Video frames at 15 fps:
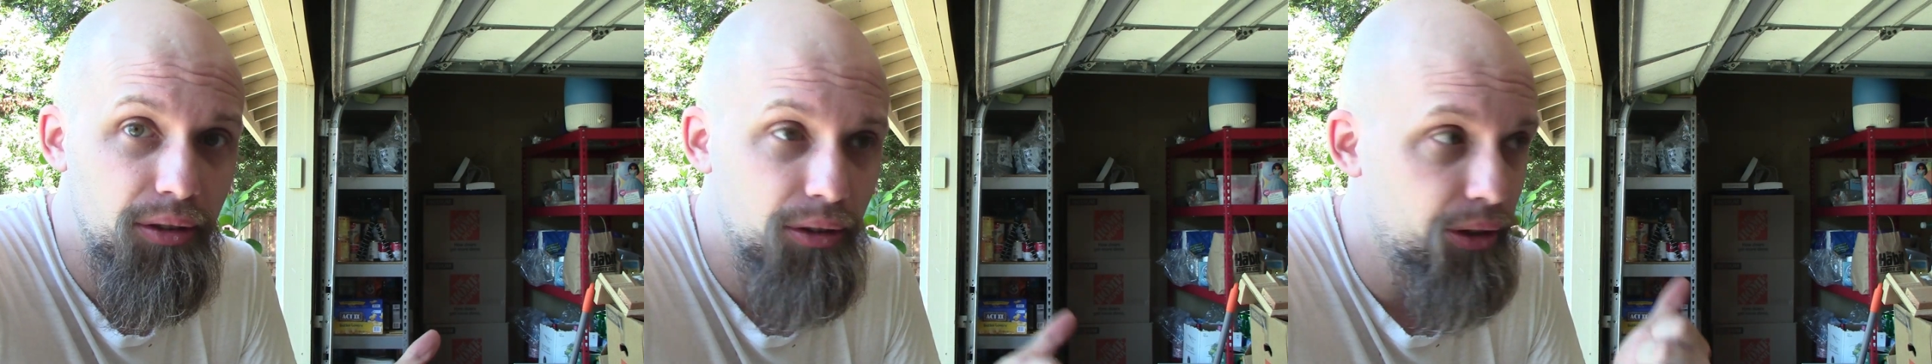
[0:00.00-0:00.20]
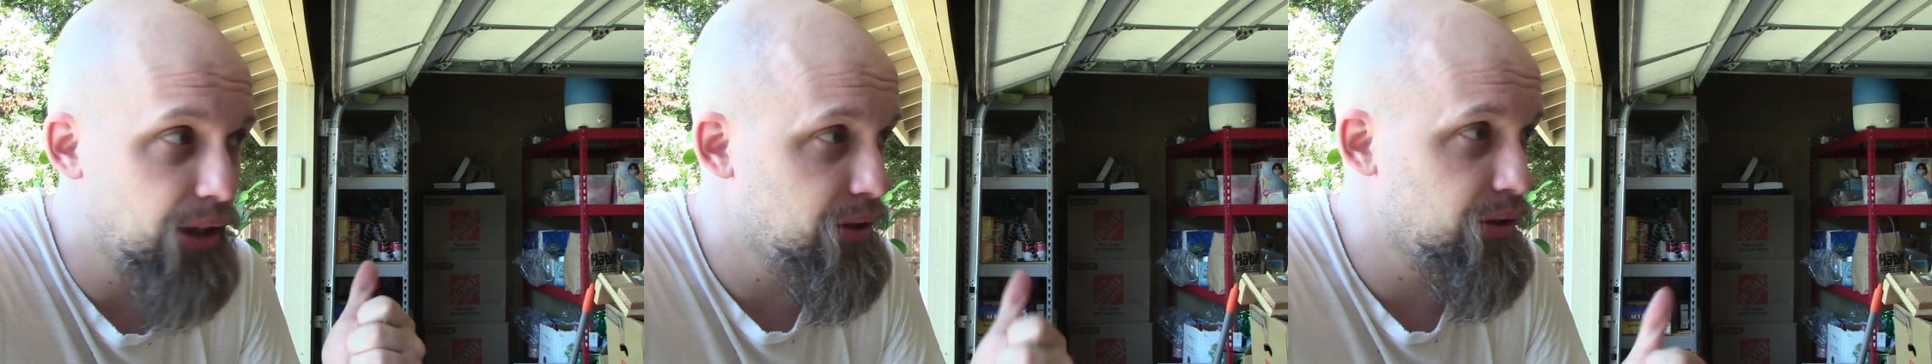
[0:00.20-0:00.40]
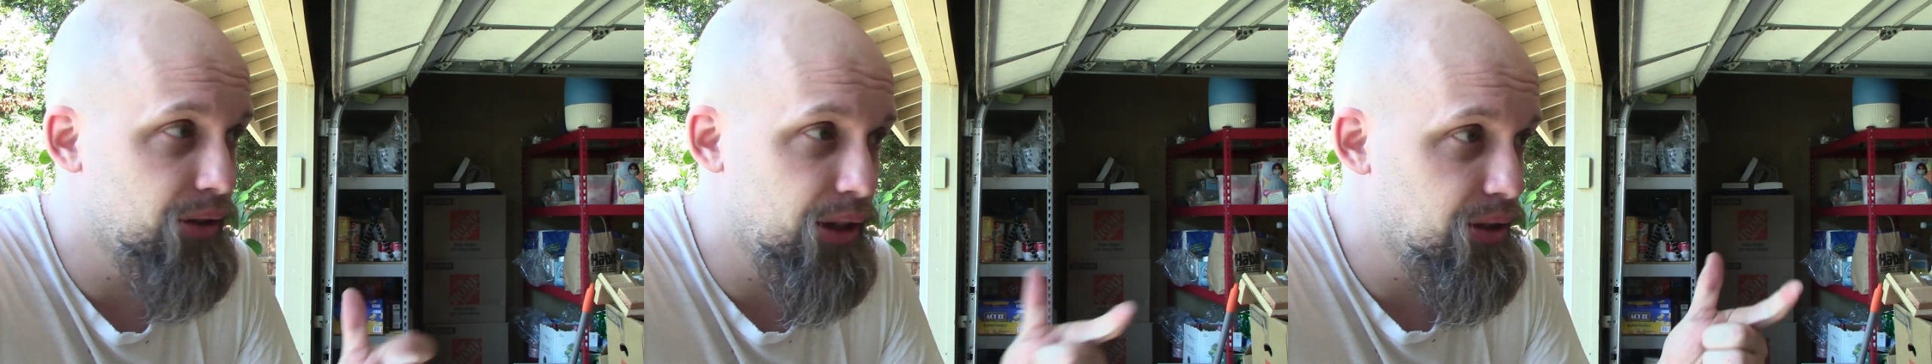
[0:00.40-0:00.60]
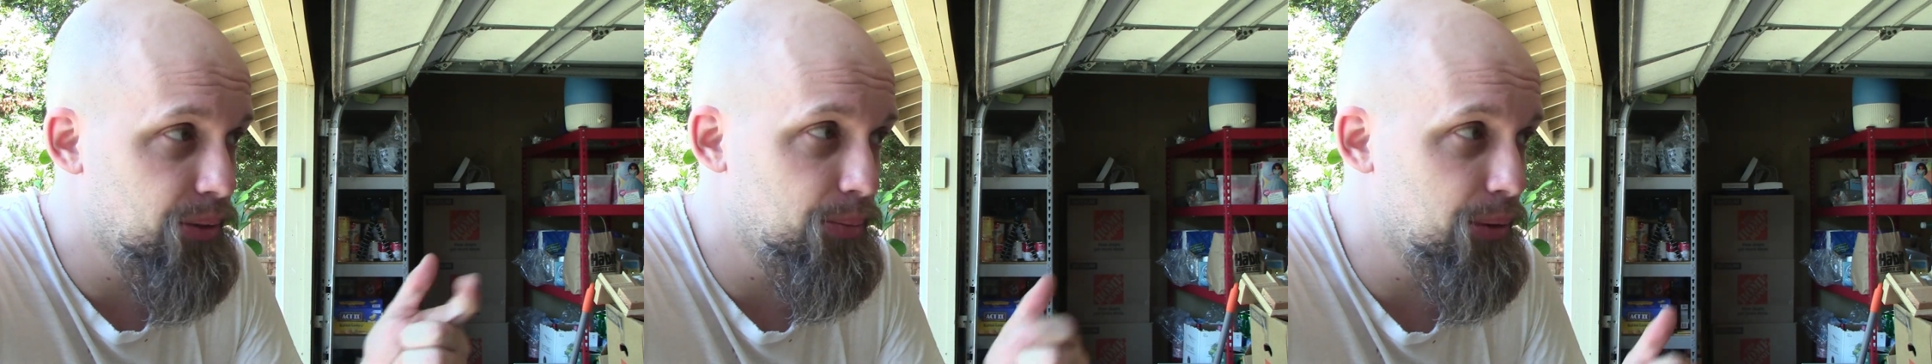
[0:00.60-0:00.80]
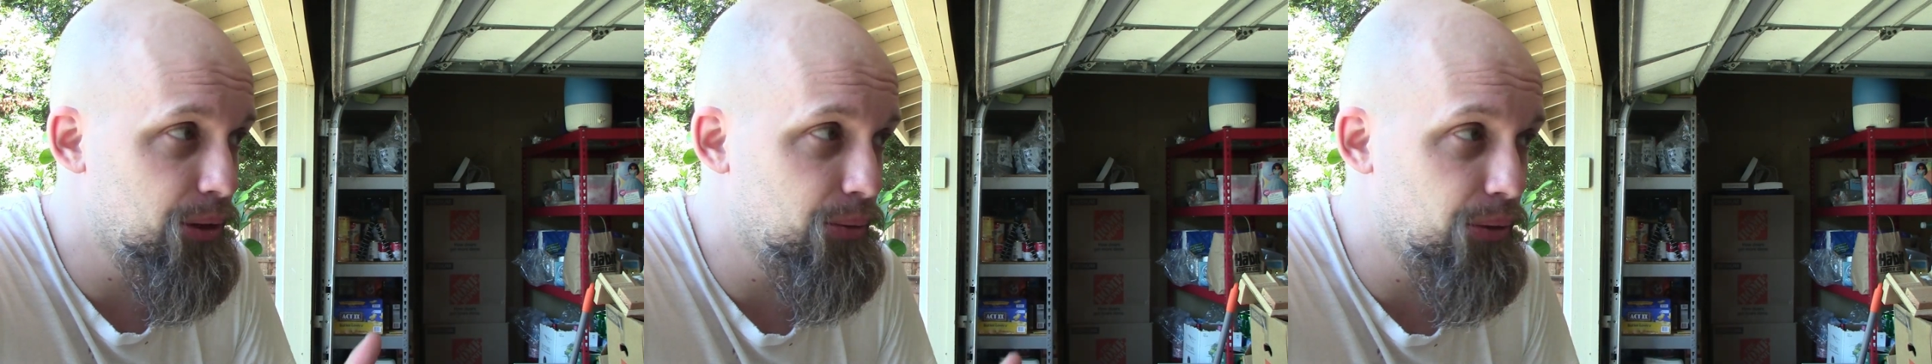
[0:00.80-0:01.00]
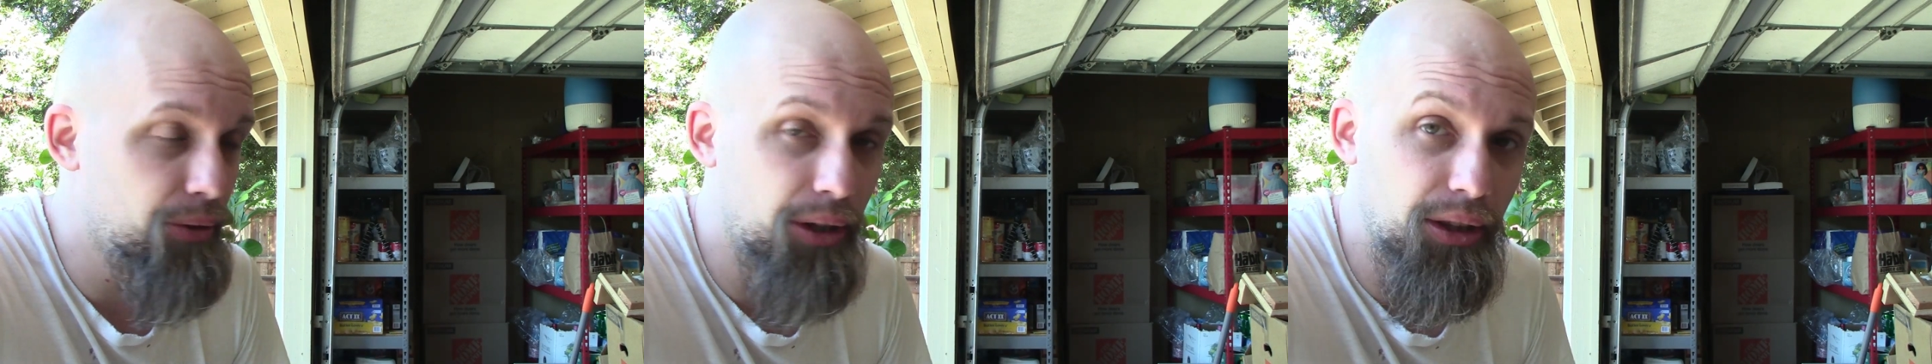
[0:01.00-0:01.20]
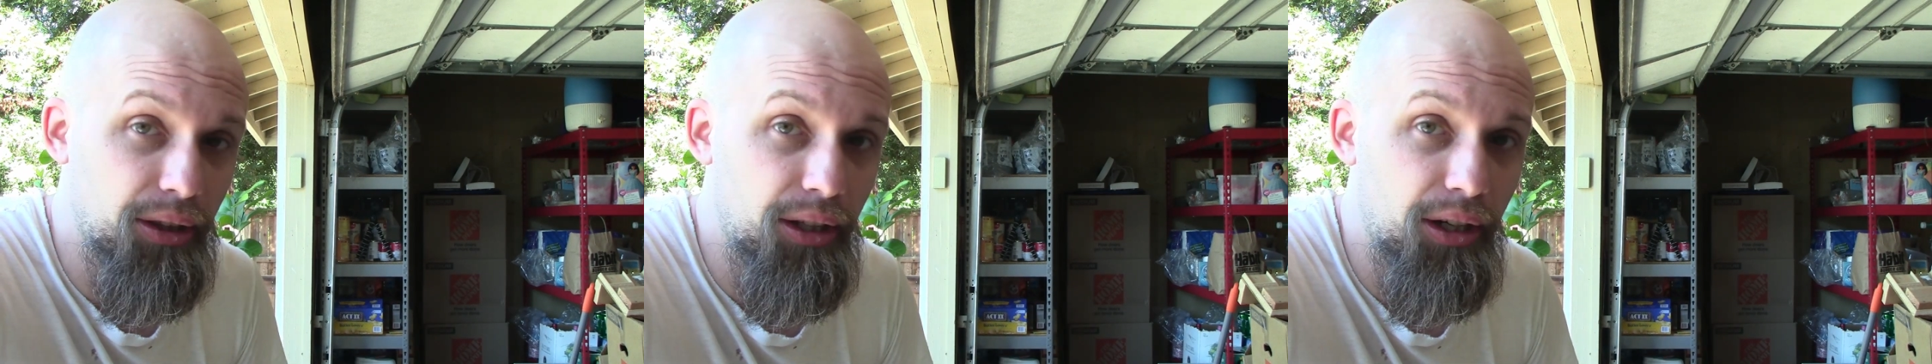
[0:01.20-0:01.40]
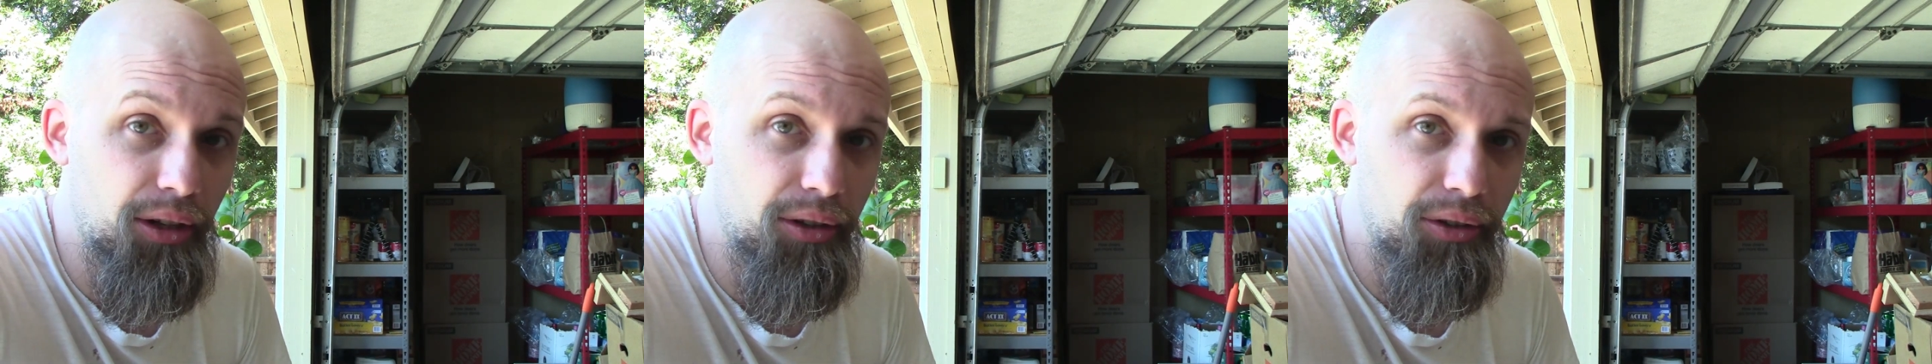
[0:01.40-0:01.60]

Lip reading: that's a big one right there,